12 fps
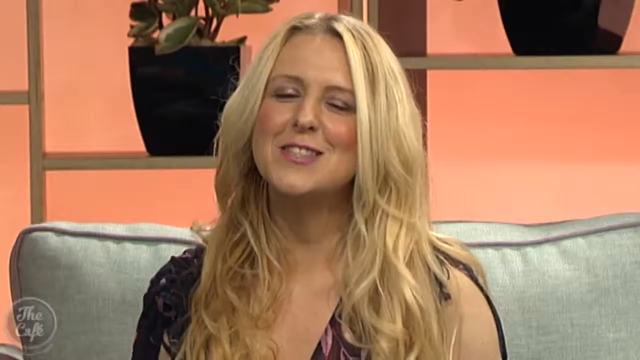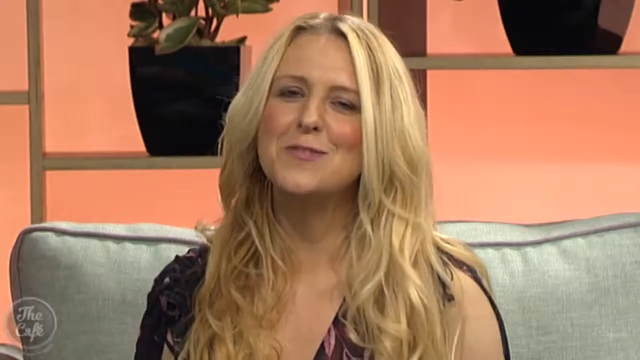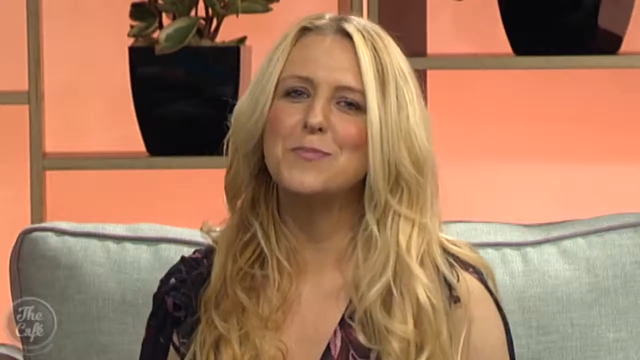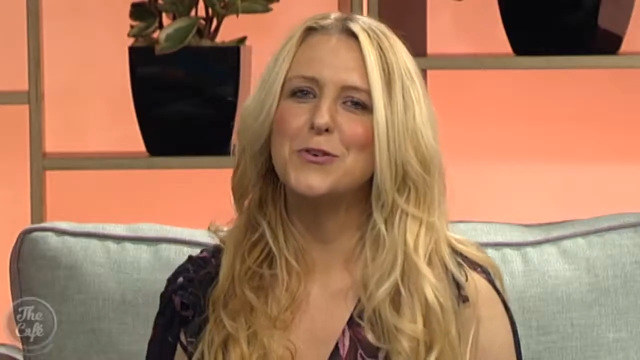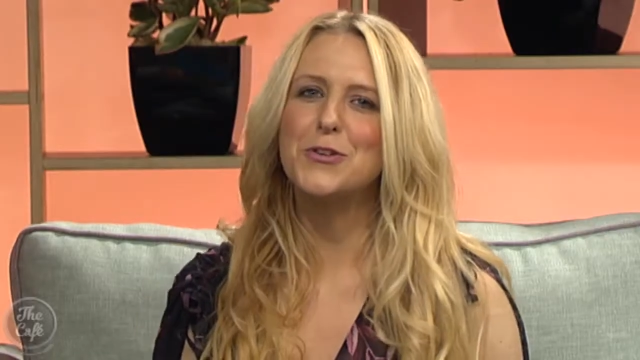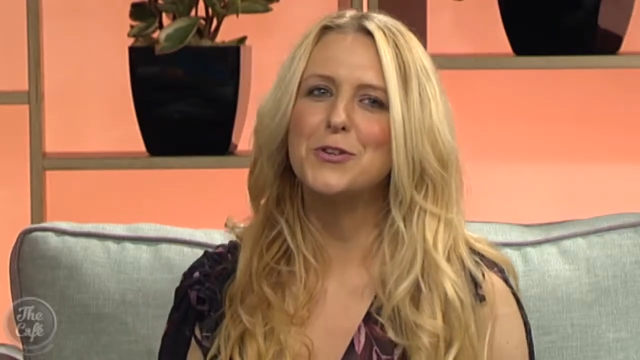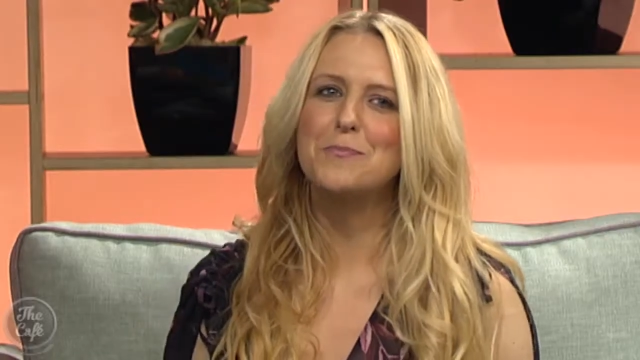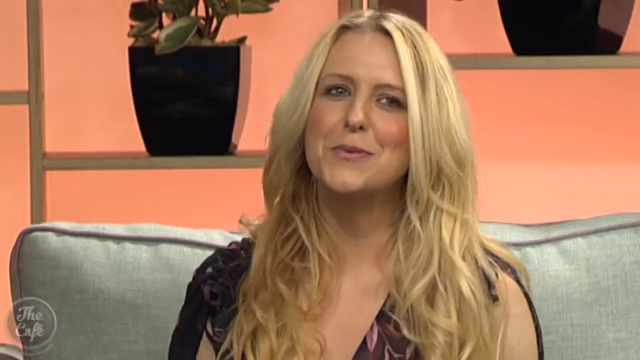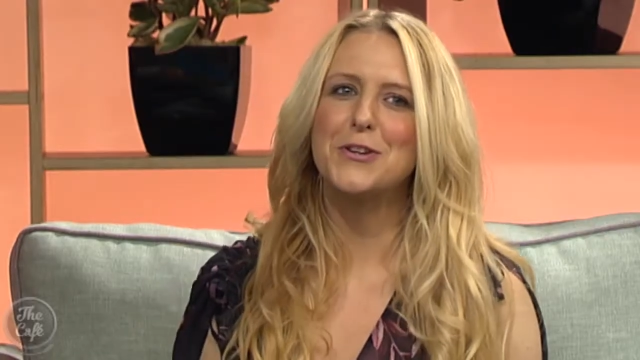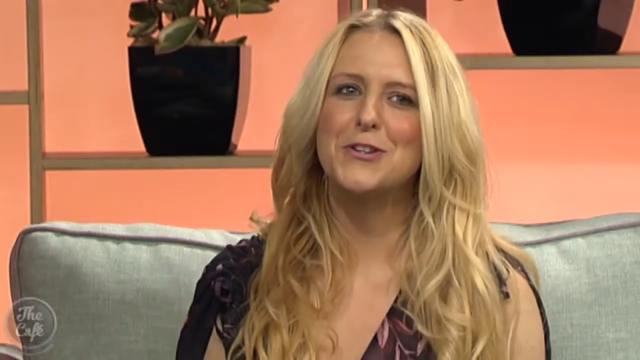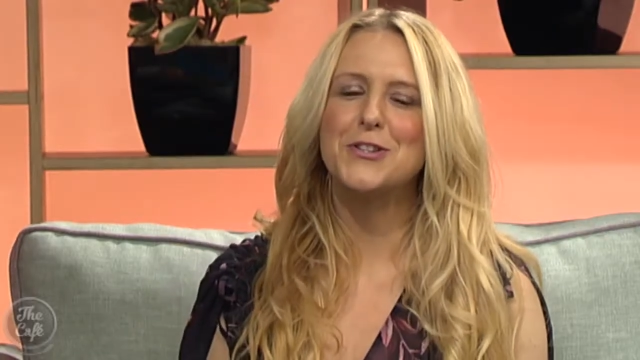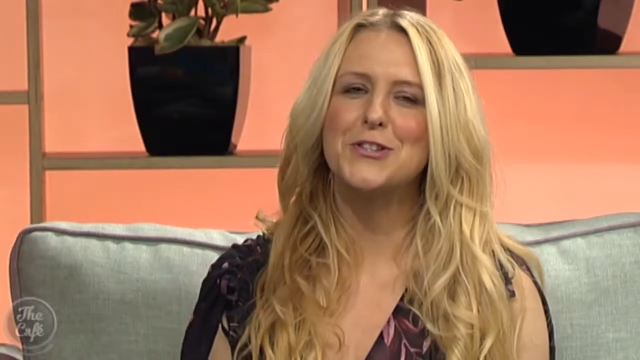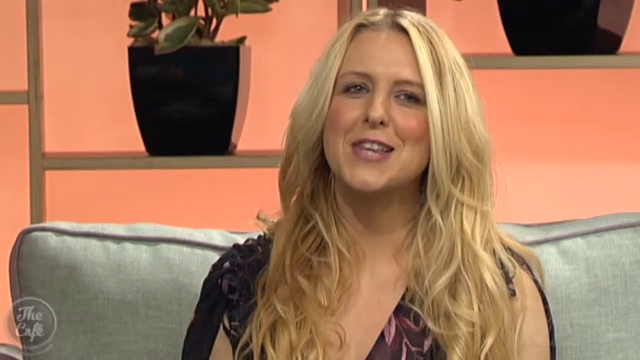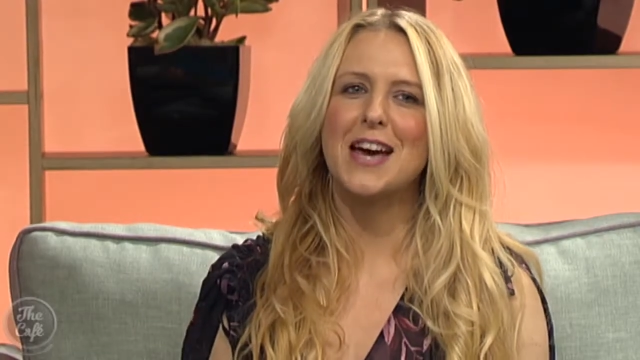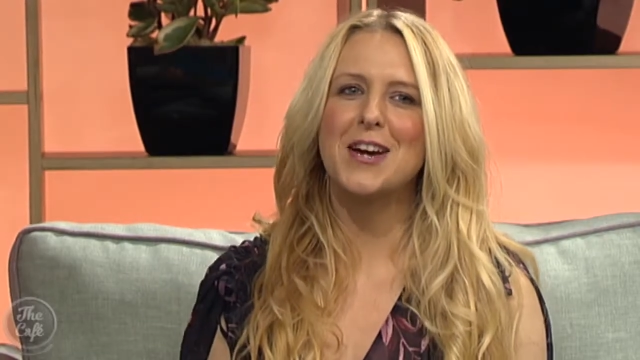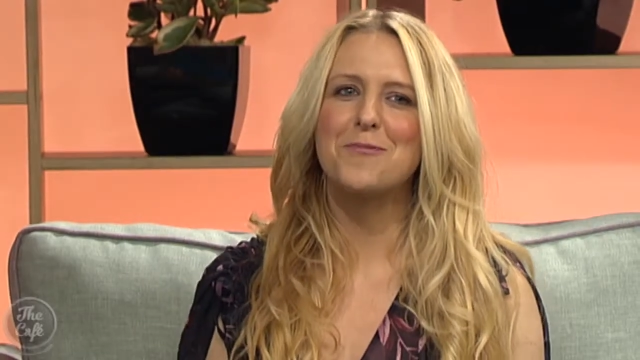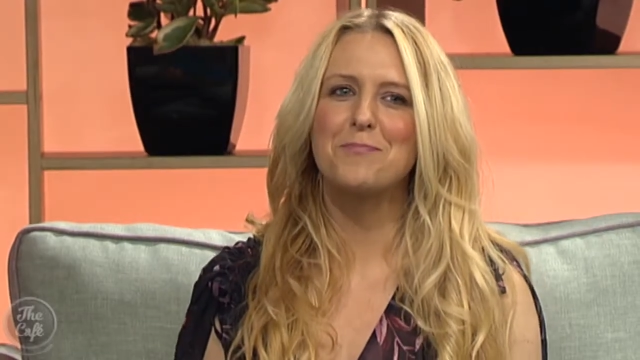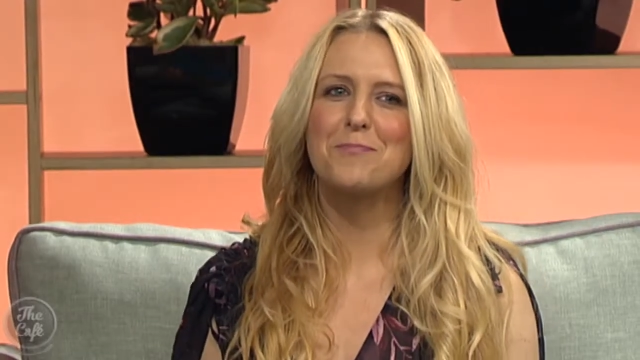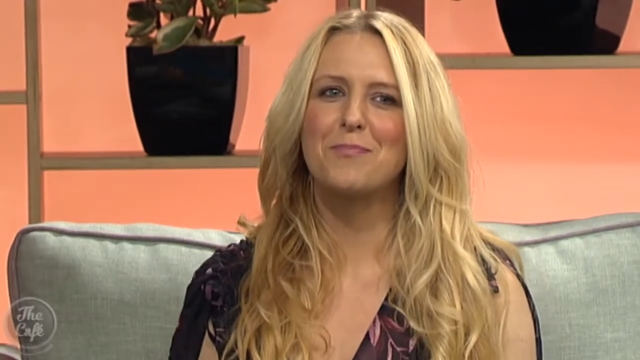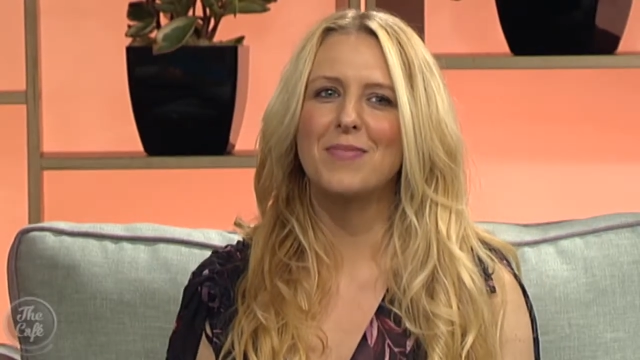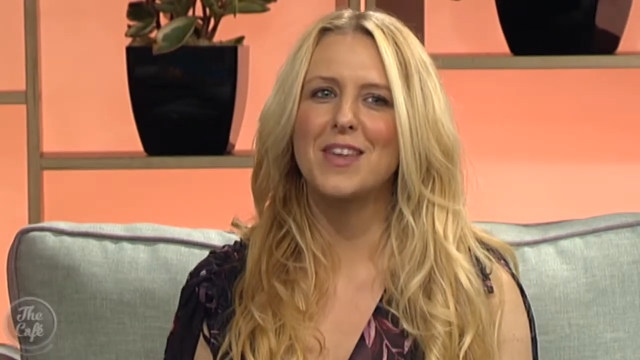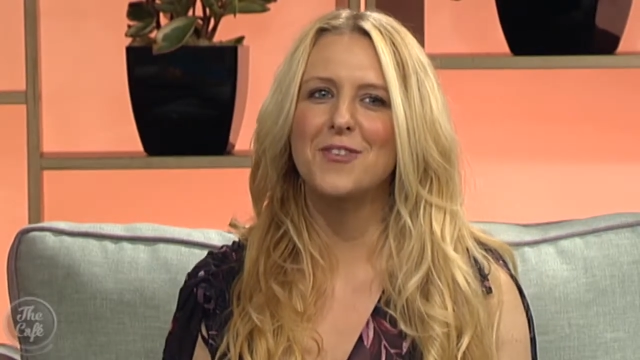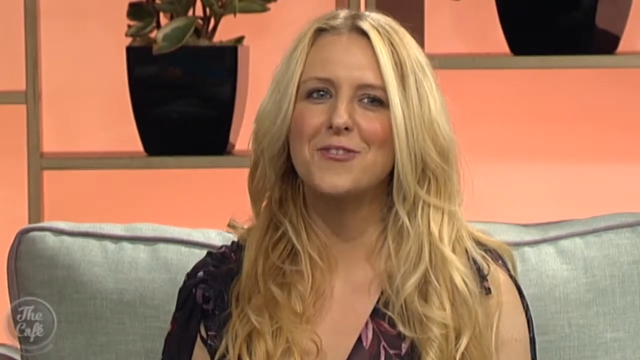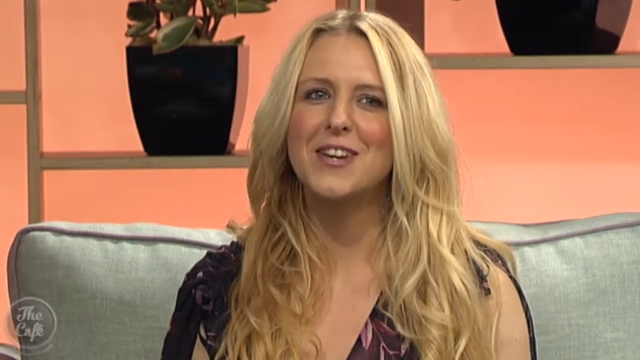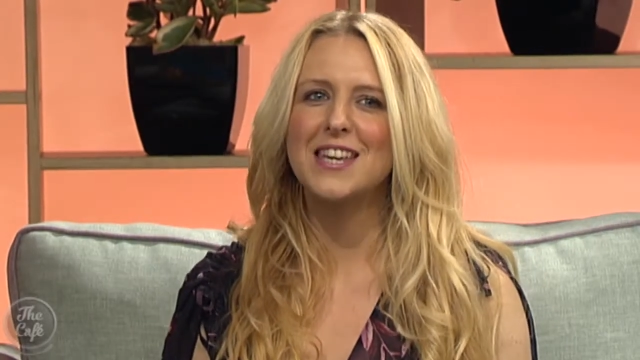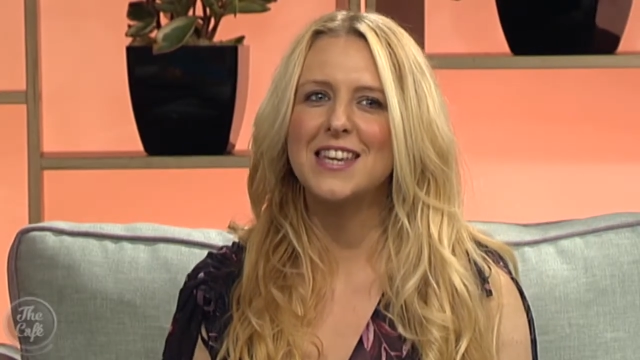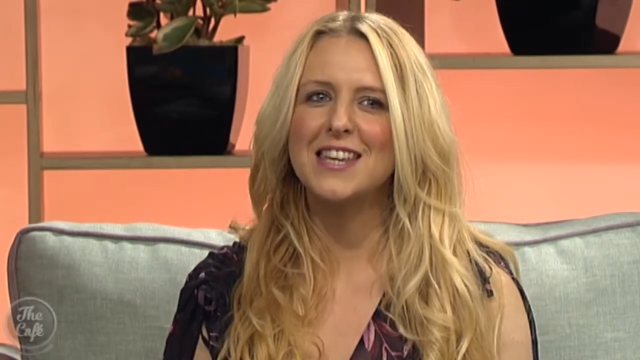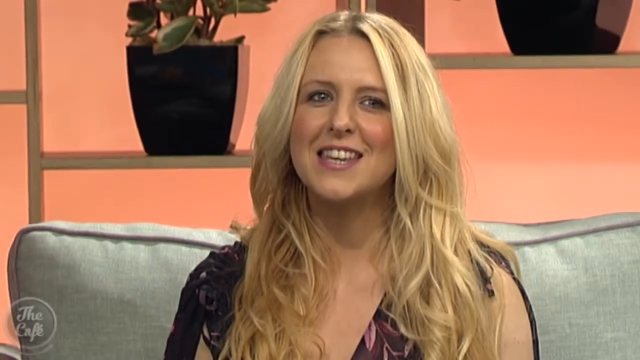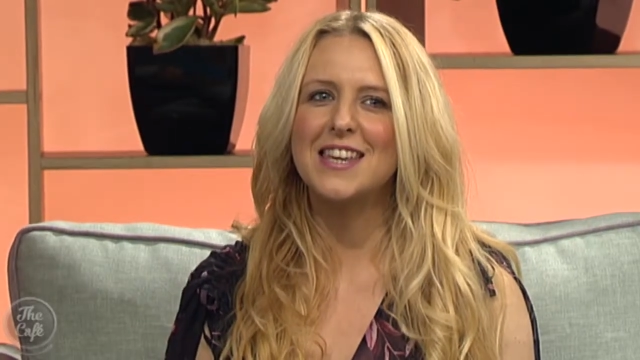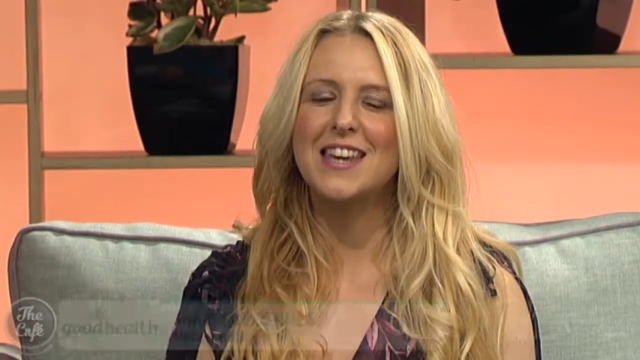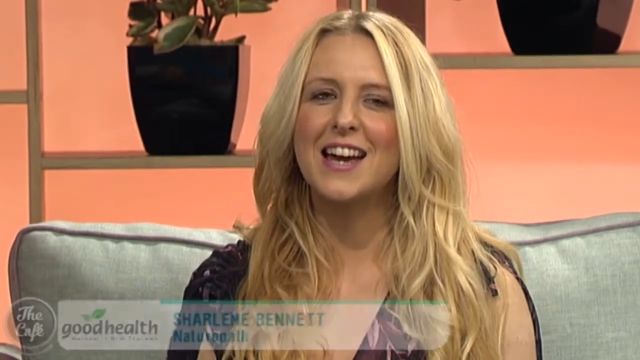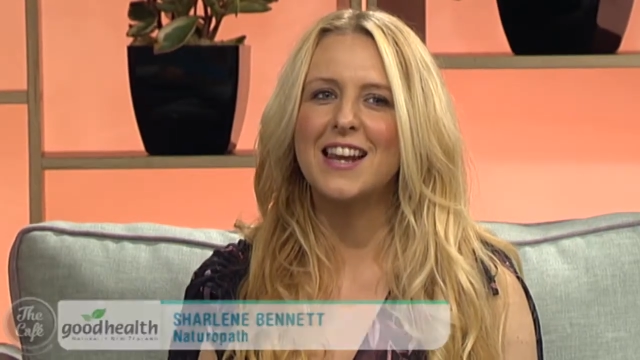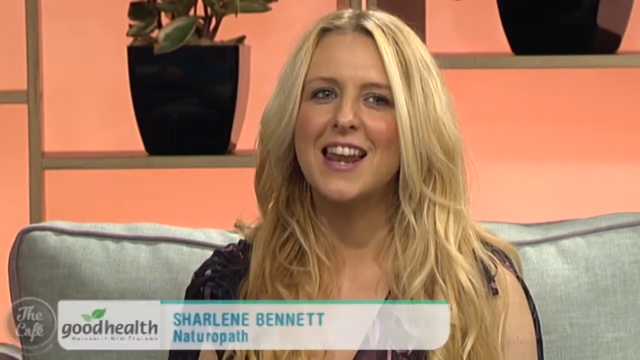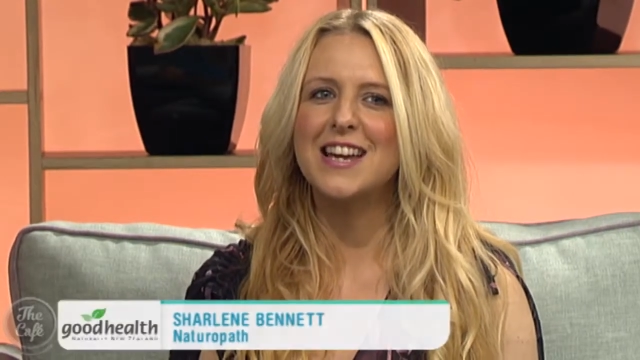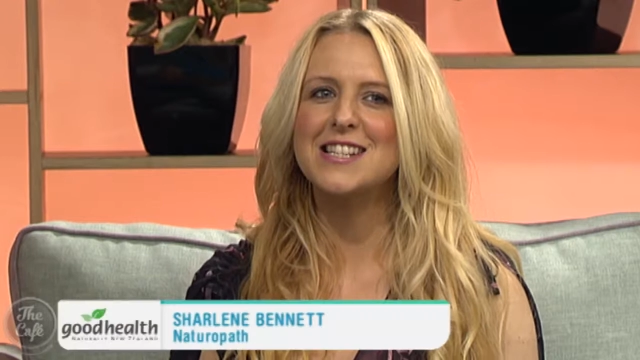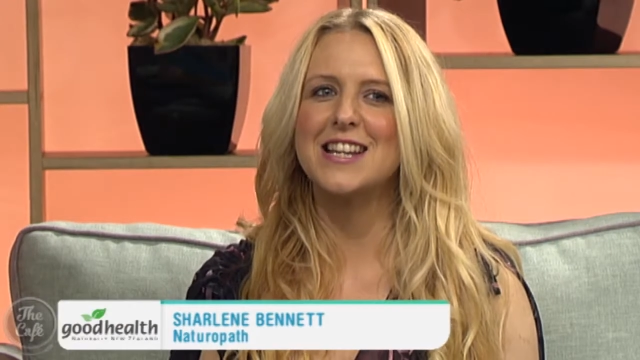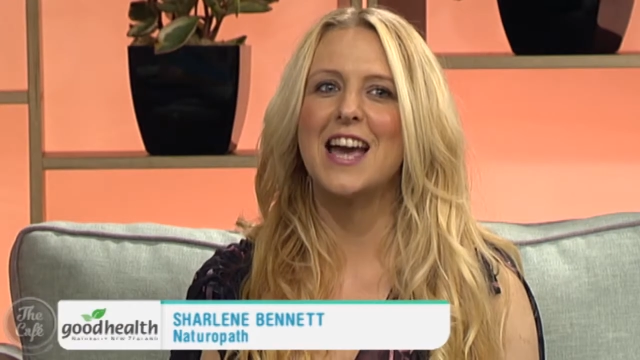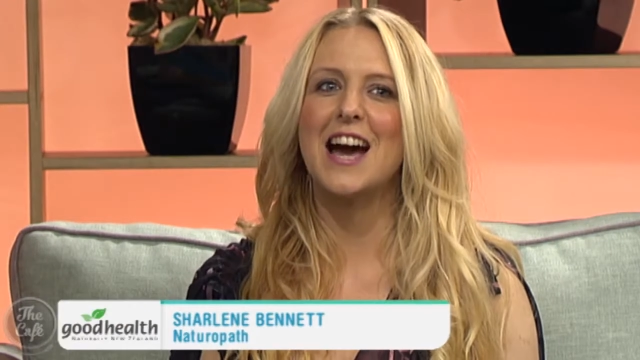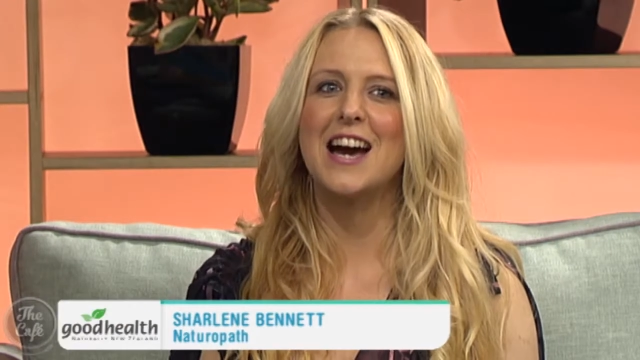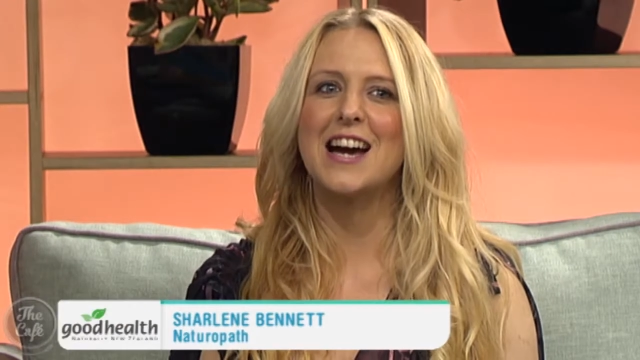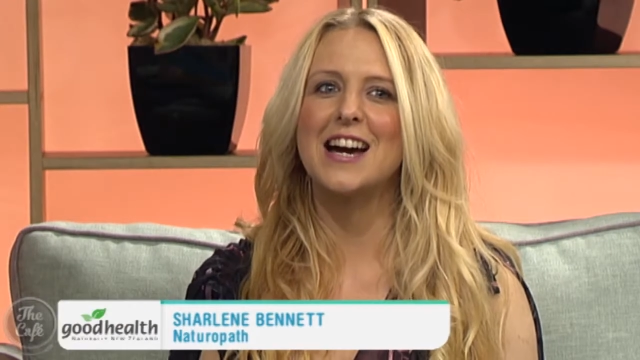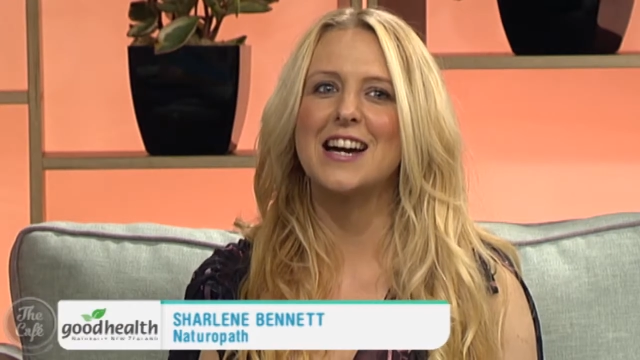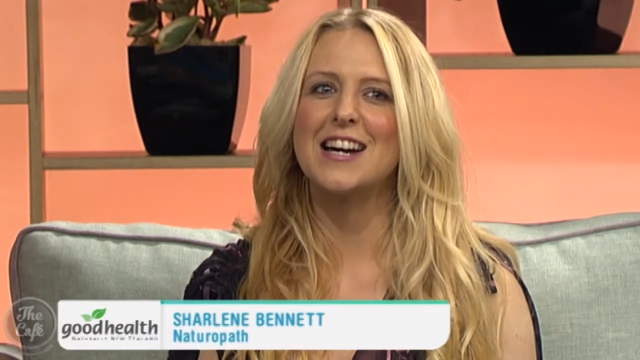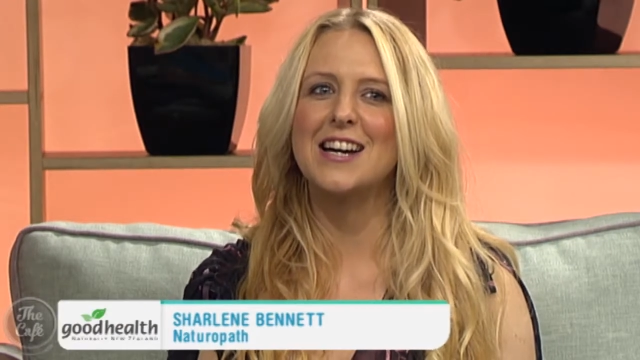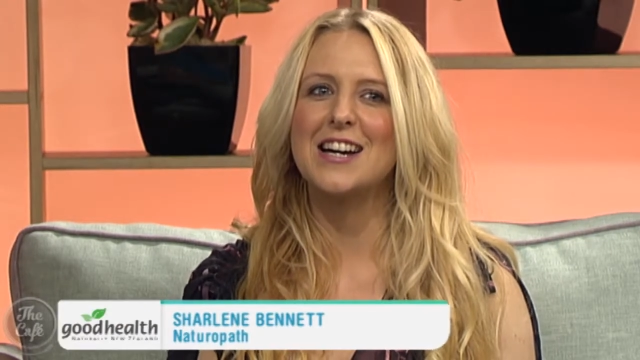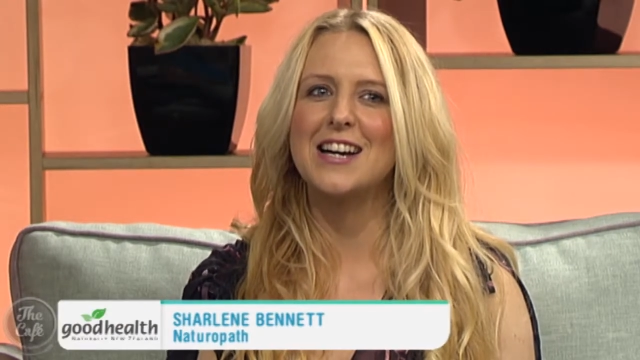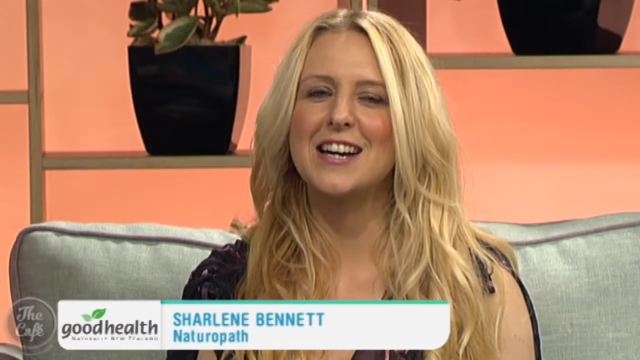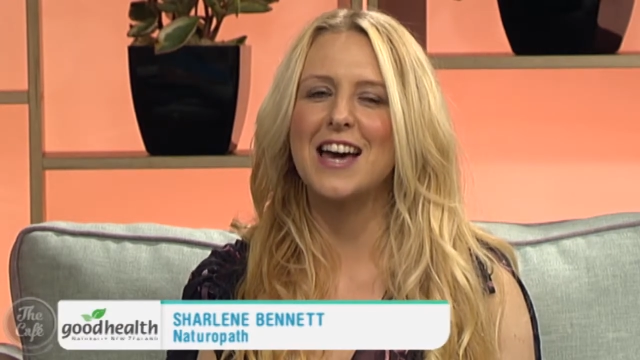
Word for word: is important because um, we largely are, uh,